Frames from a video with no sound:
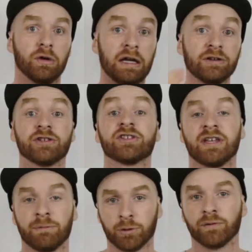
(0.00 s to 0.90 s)
into
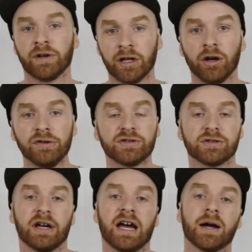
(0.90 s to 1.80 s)
separate videos.
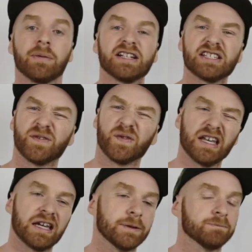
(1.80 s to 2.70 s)
I just
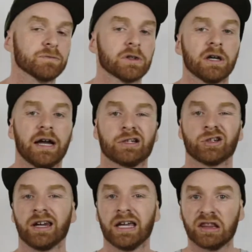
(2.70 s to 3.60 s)
figured
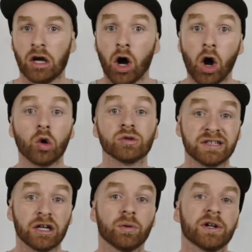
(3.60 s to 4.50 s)
trying to get the whole
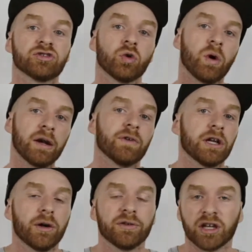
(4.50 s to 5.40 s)
deal into one
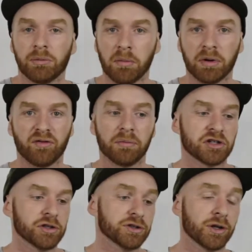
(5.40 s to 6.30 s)
video is going to be a bit of a
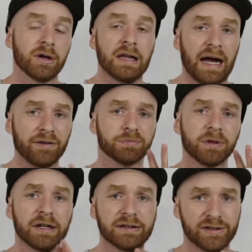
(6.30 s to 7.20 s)
mission, so I've
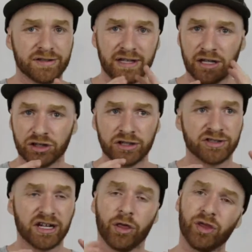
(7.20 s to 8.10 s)
split it into
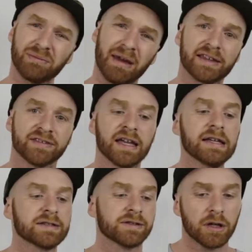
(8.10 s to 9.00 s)
sections that I think make
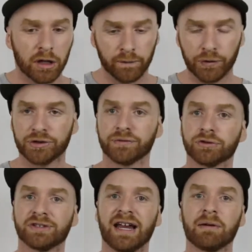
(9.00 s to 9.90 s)
sense. First of
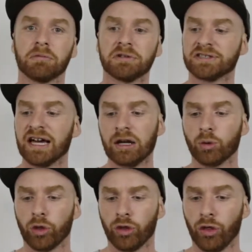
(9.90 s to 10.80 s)
all, today I'm going to be
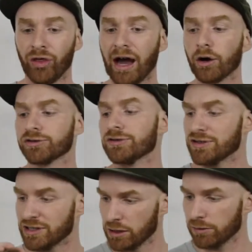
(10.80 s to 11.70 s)
starting with the 1000
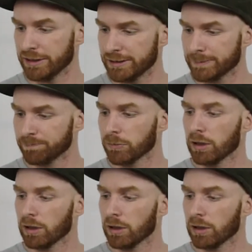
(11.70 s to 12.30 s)
series,